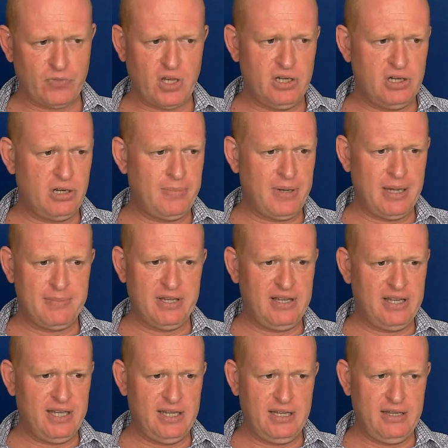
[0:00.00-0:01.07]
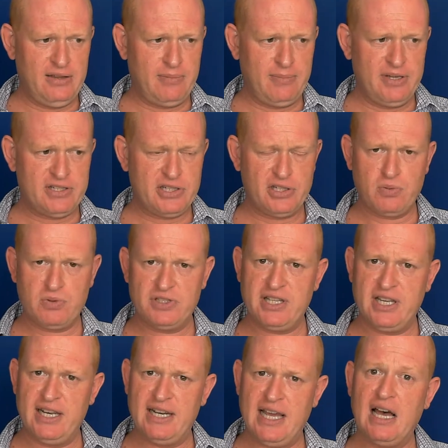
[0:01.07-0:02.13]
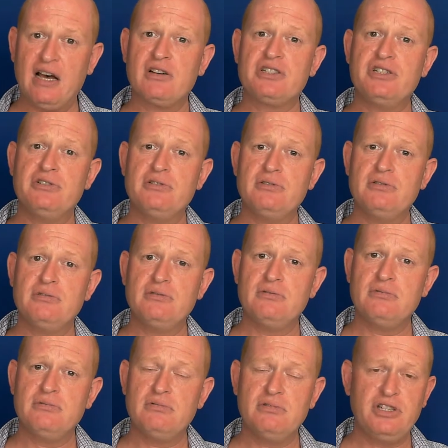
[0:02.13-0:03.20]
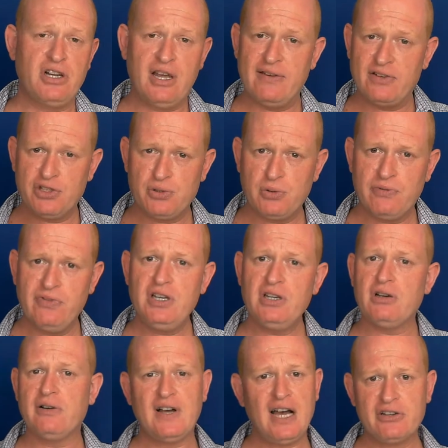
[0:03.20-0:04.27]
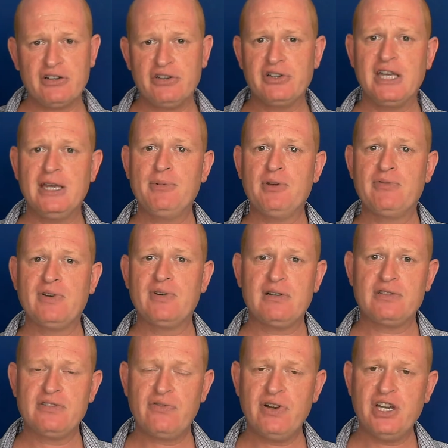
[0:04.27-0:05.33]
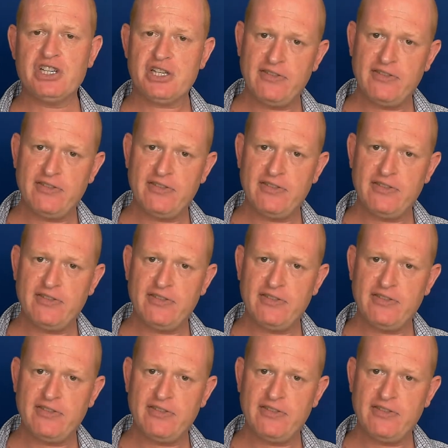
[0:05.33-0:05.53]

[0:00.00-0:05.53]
You know, maybe the message was then, how do you, you know, have a short video of how do you keep your flowers fresh?